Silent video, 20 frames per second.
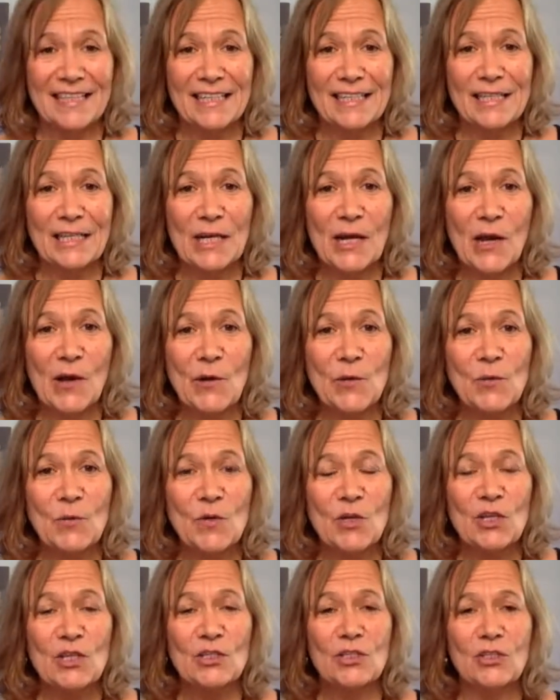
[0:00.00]

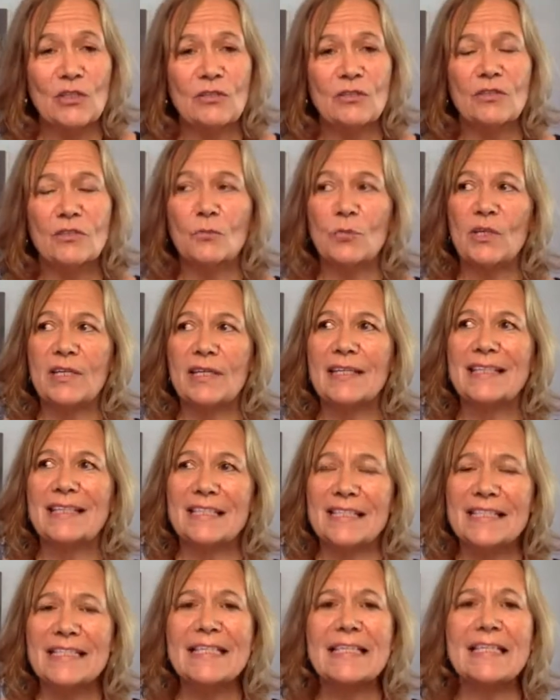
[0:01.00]
we can
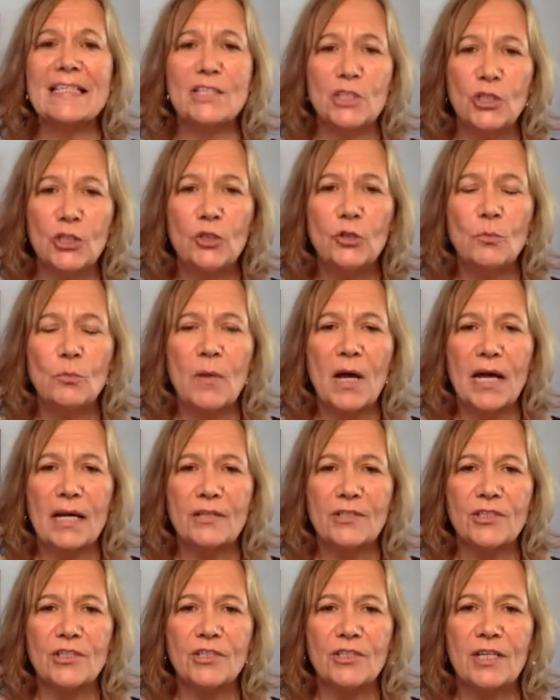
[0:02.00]
just get too
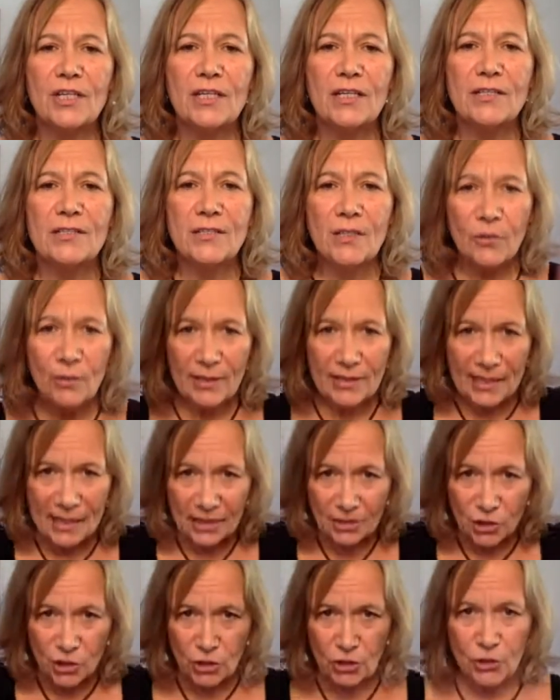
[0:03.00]
much. So
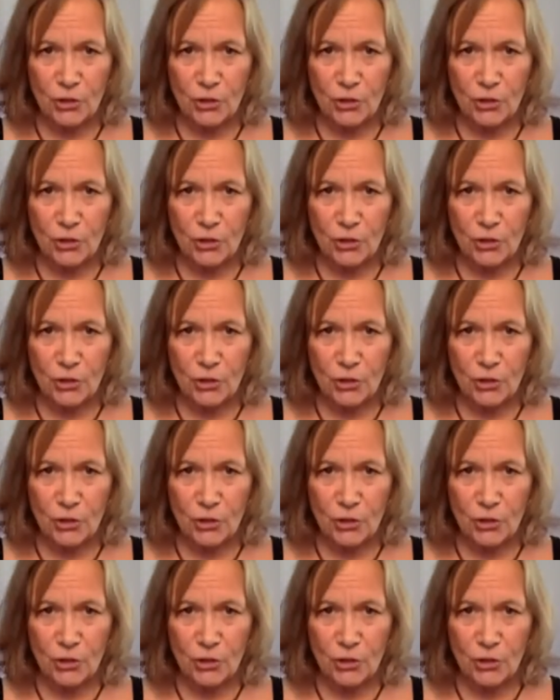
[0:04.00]
again,